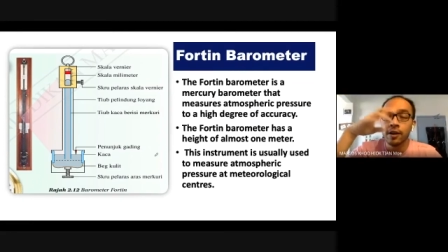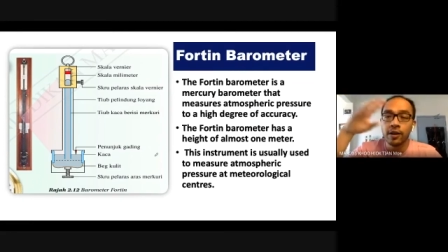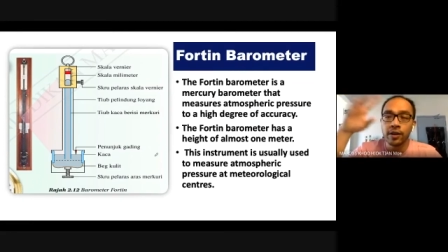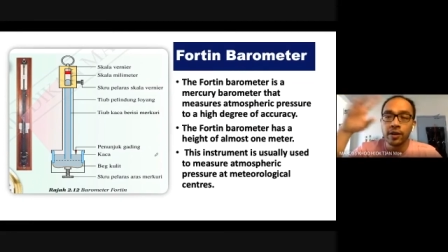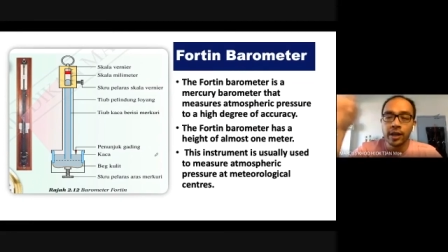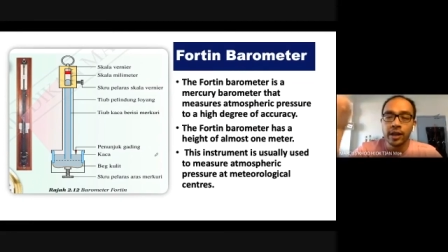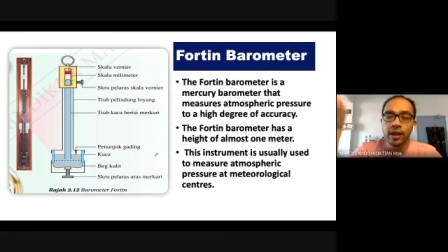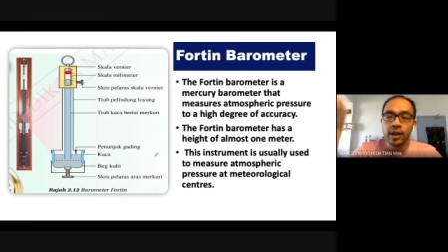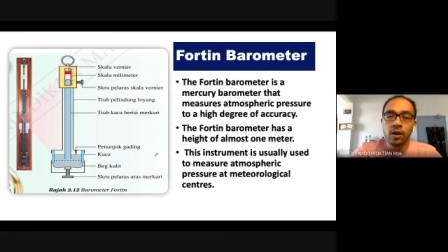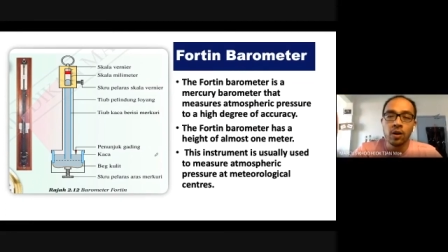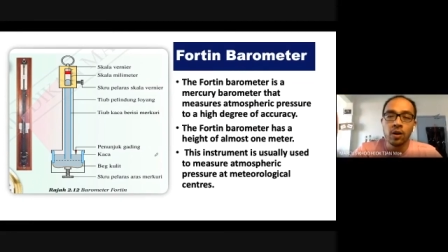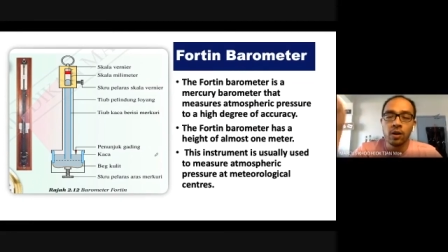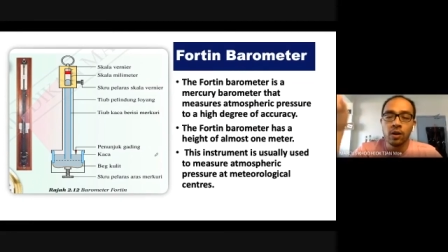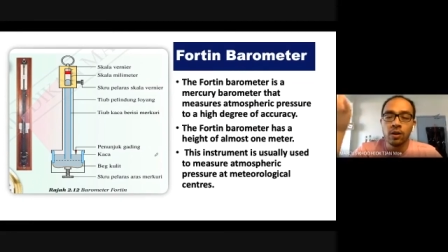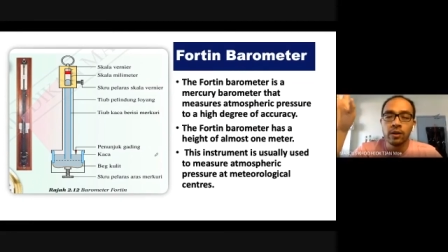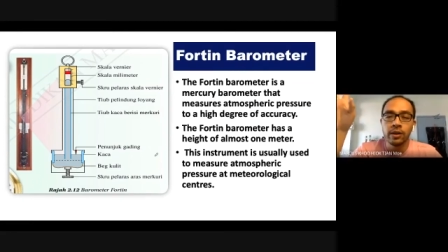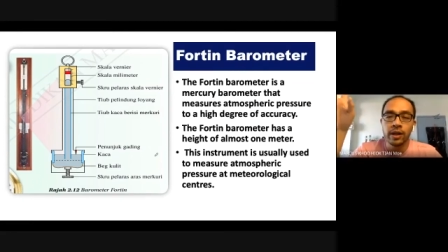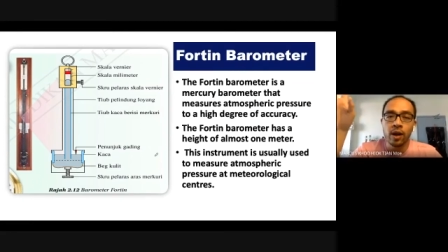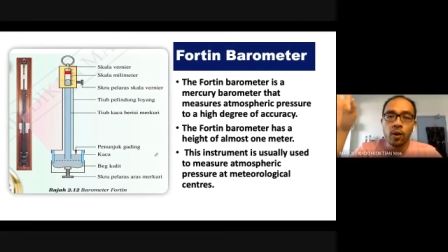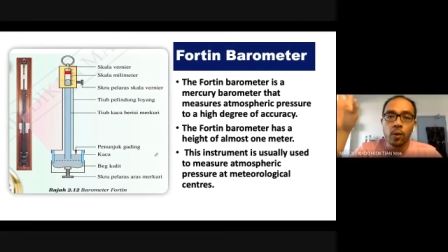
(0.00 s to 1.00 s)
Okay,
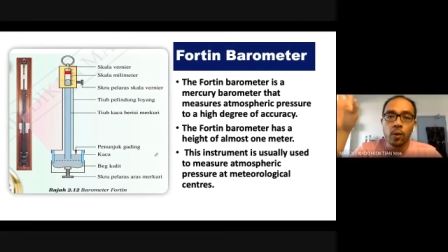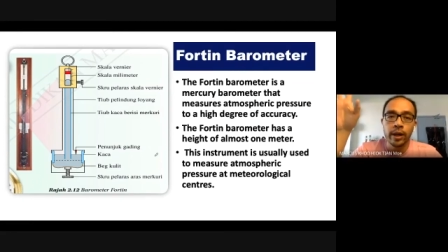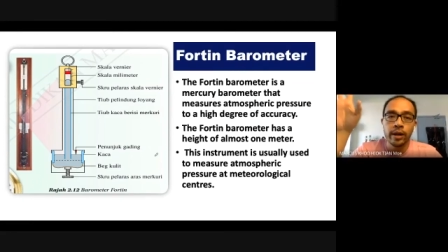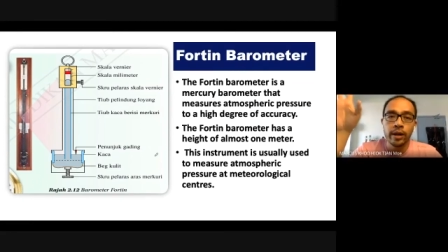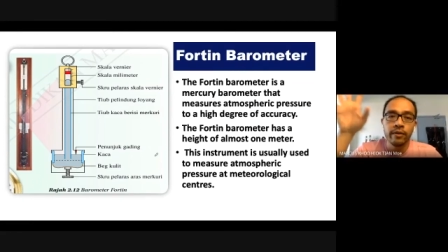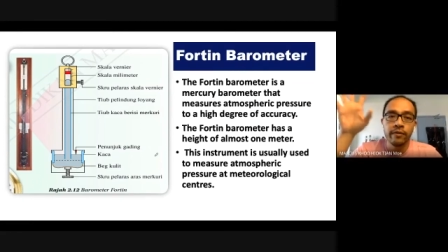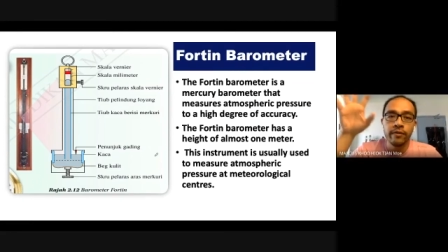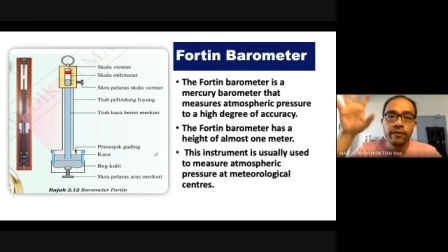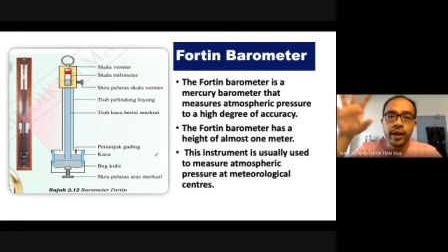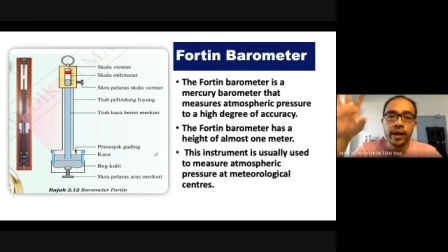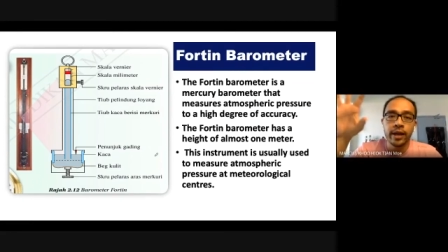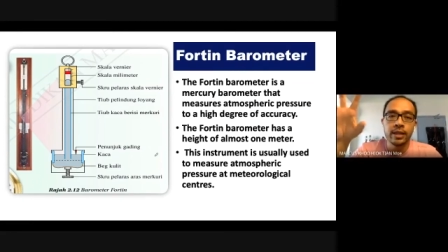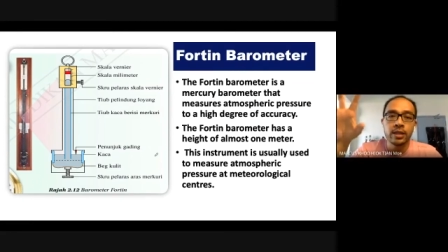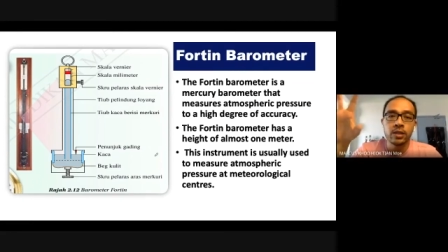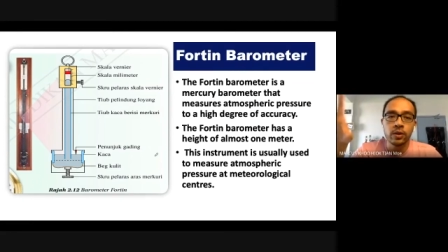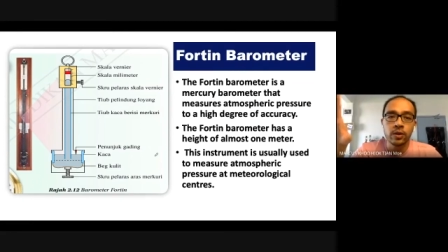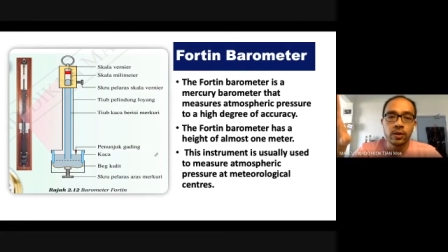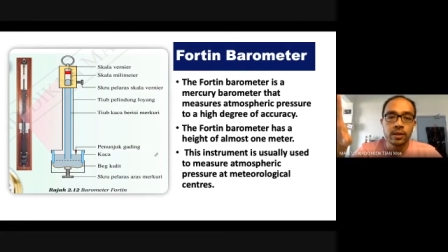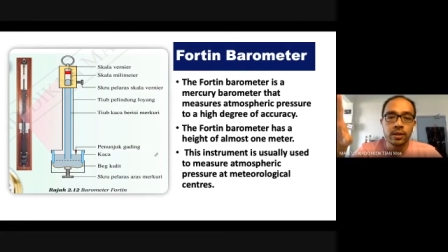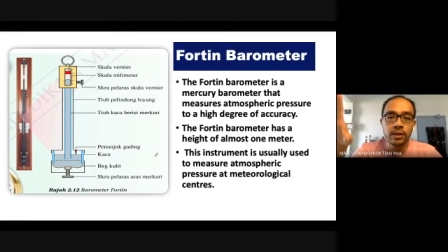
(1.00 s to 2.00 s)
or yeah, weather
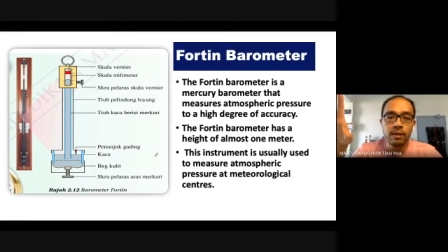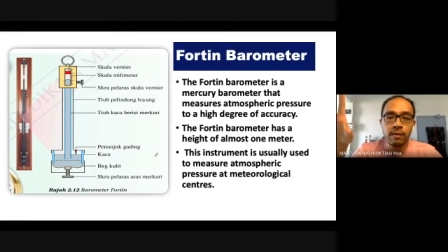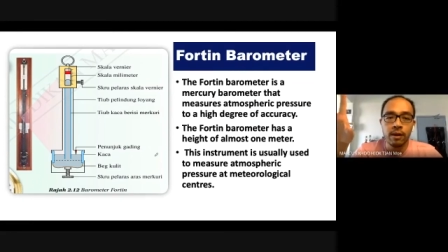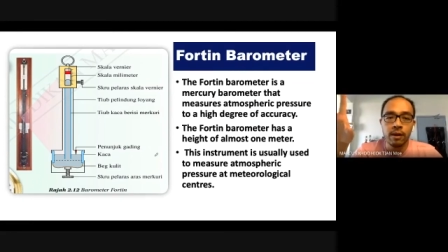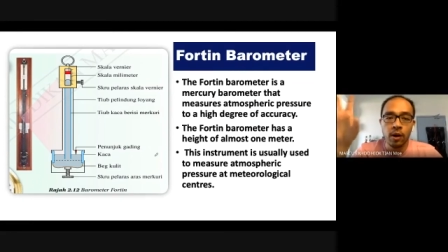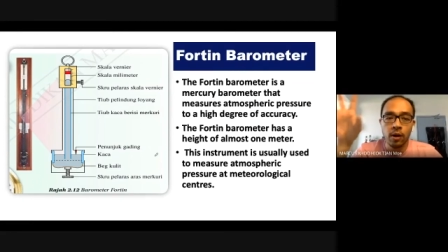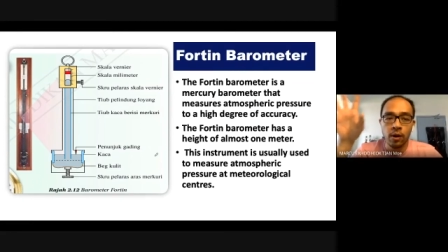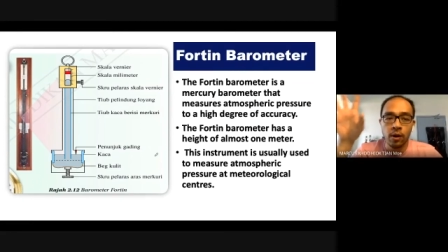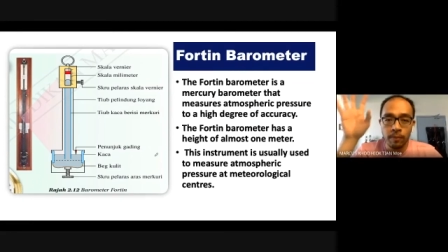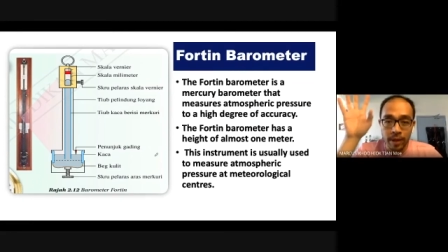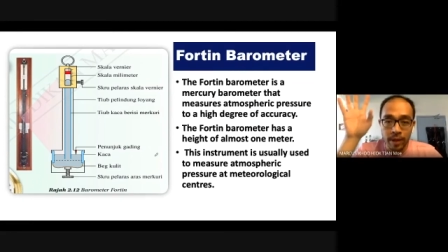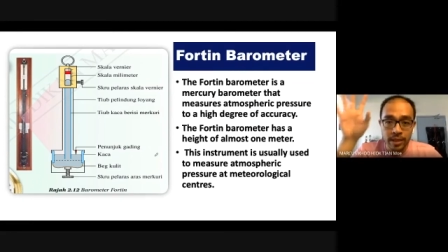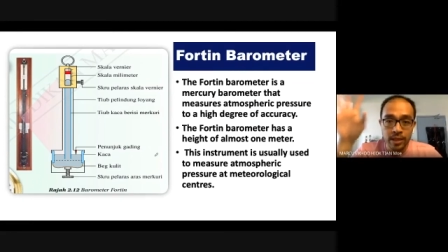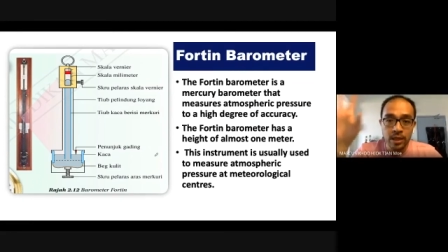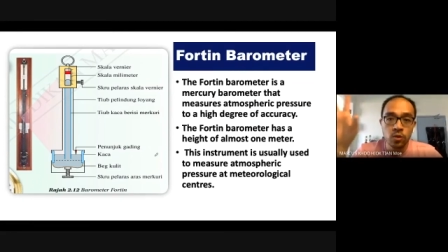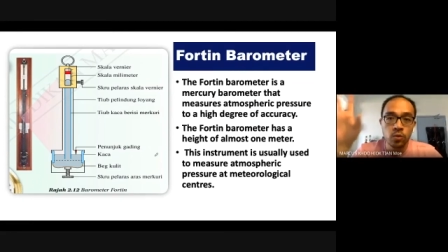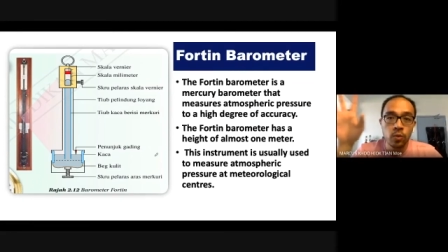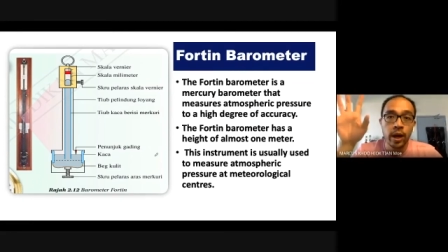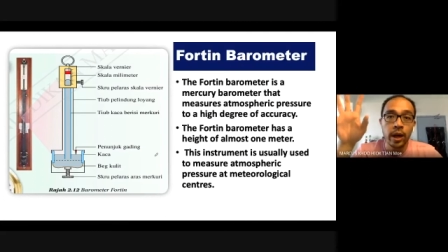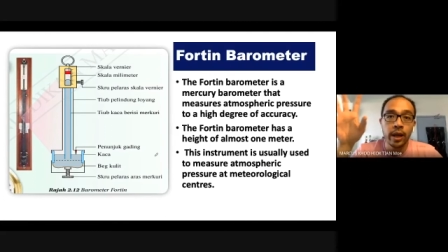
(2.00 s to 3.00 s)
vanes or
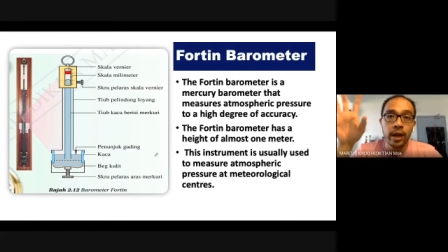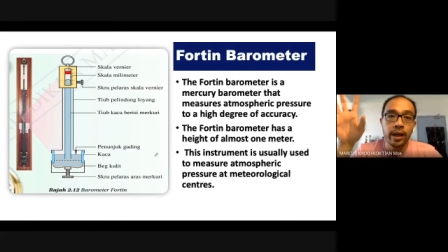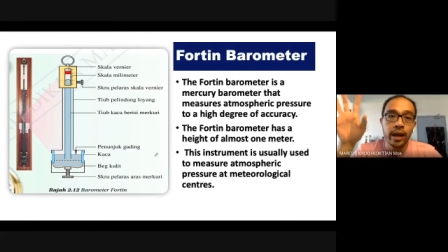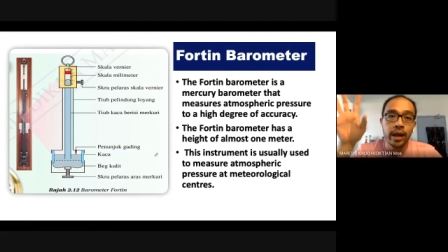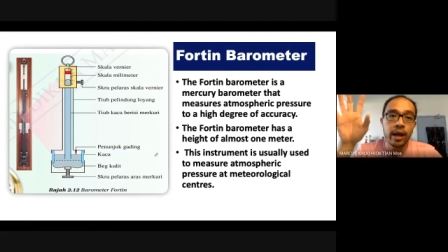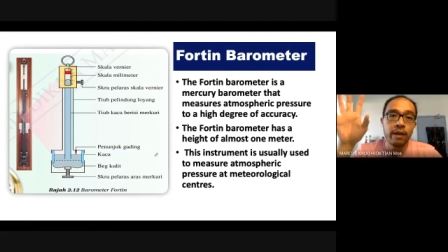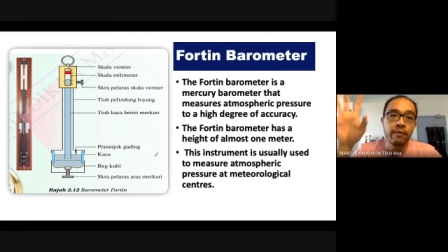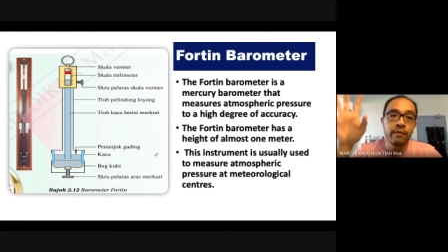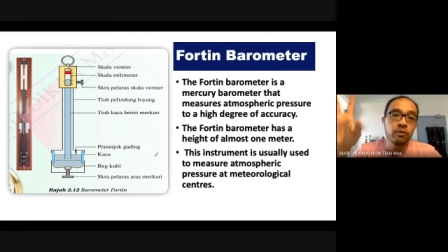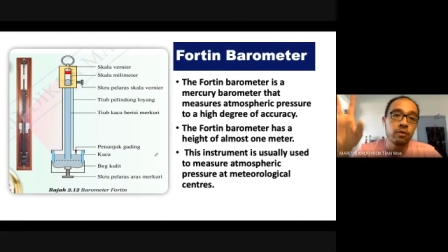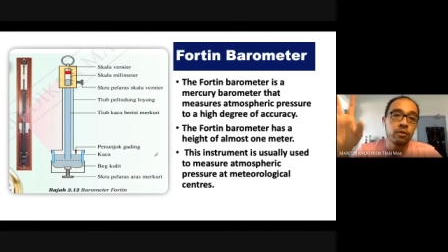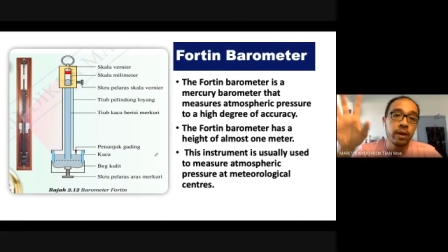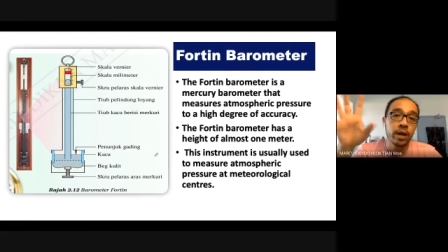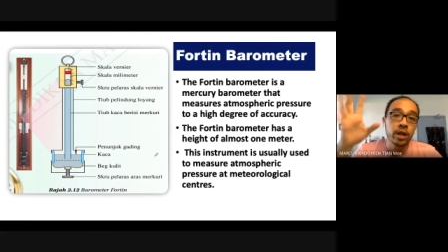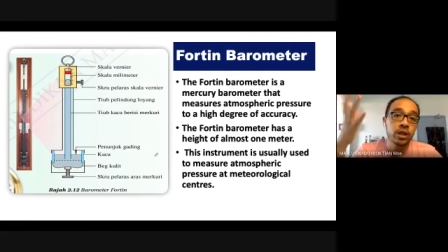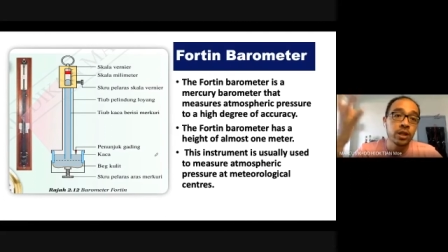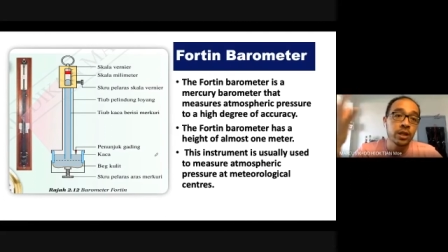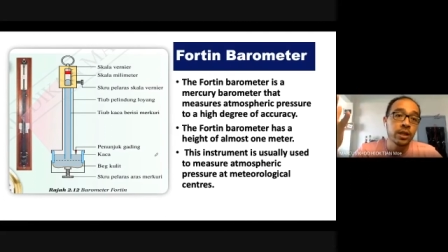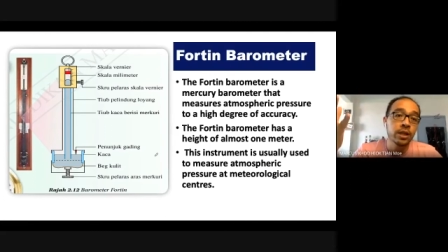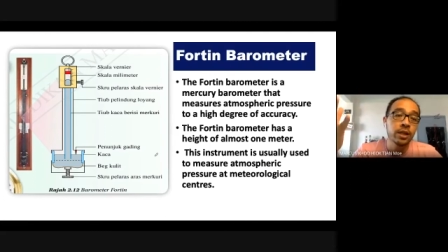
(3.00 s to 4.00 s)
places where they have to
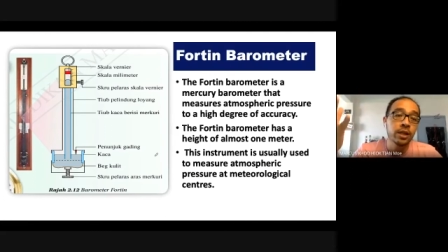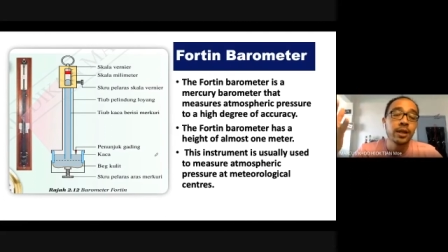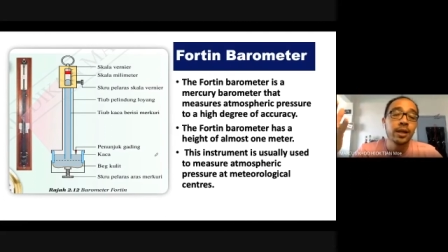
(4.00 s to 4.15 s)
measure